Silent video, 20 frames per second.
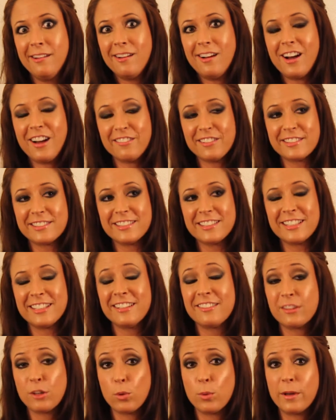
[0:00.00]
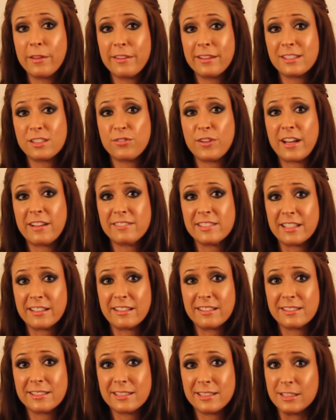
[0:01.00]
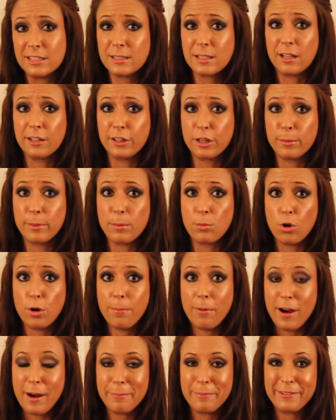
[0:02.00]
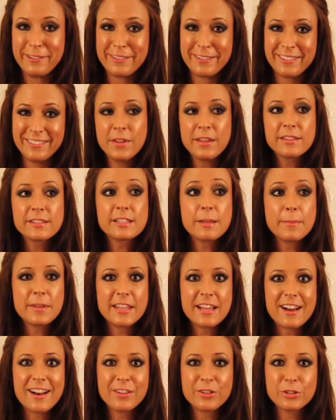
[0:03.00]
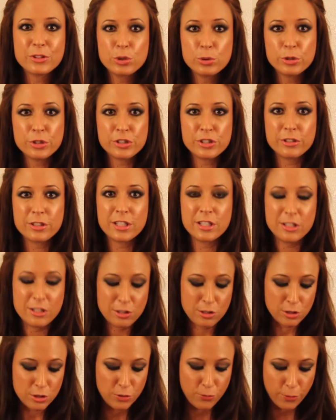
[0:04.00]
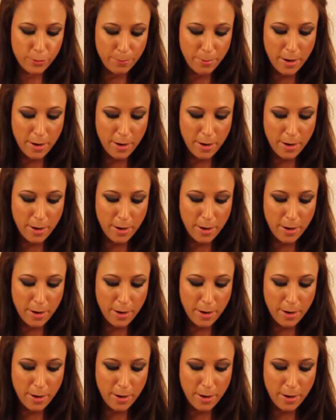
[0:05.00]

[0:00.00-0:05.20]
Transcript: Obviously, the one that's 5 seconds is a little bit more popular. Some of the other tools you can use for